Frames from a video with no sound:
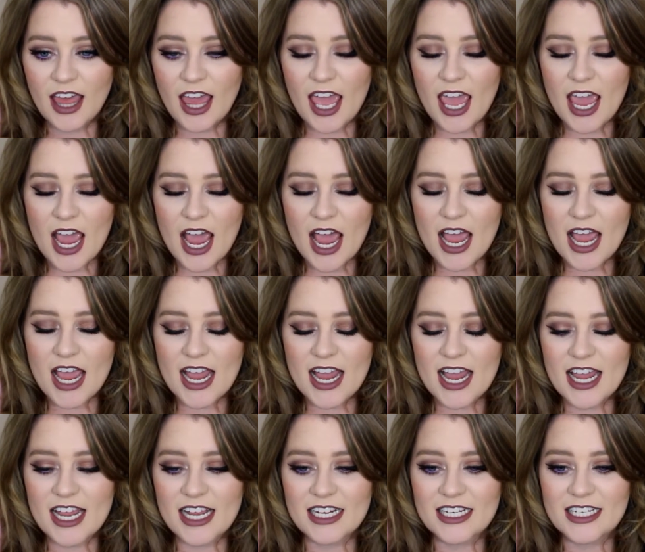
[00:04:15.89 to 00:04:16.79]

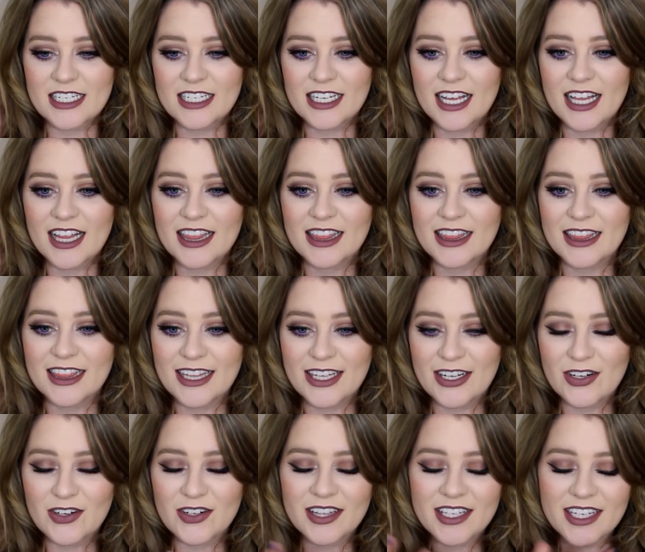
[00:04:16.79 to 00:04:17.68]
and
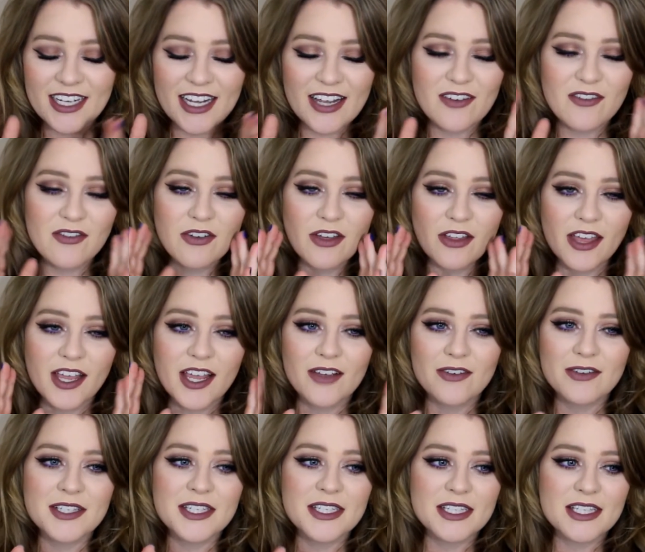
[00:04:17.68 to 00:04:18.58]
literally it felt like
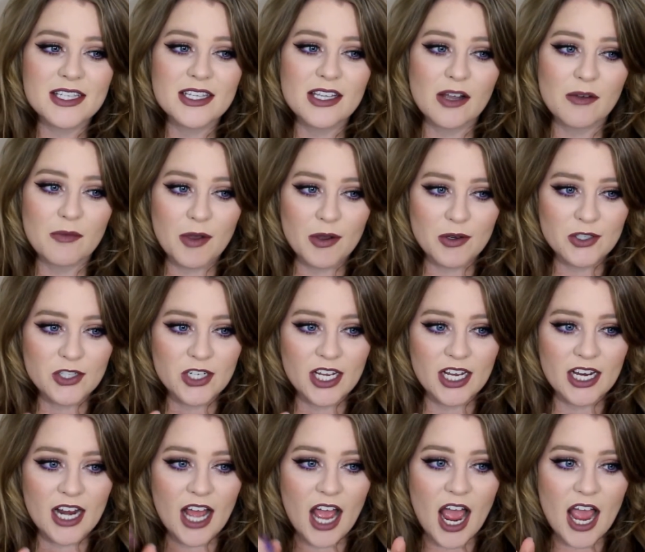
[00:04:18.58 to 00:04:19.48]
it was in slow
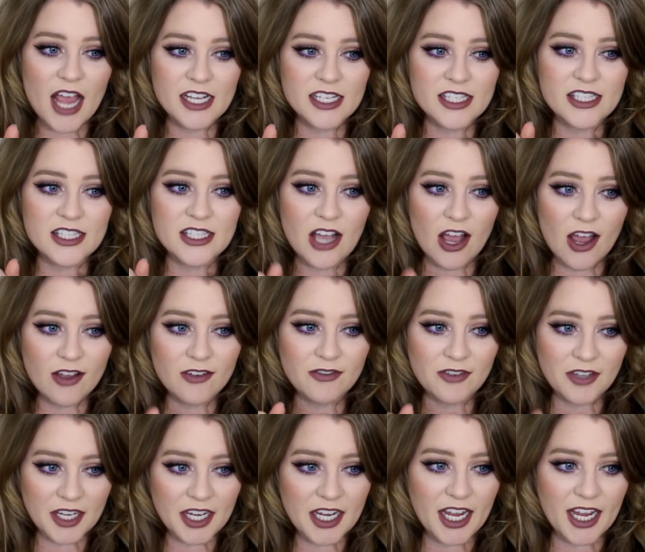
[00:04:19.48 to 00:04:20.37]
motion. I saw
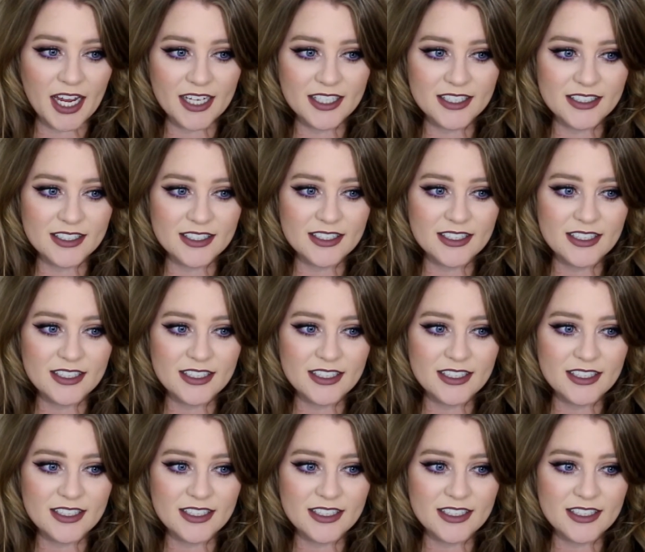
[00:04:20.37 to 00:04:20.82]
Viet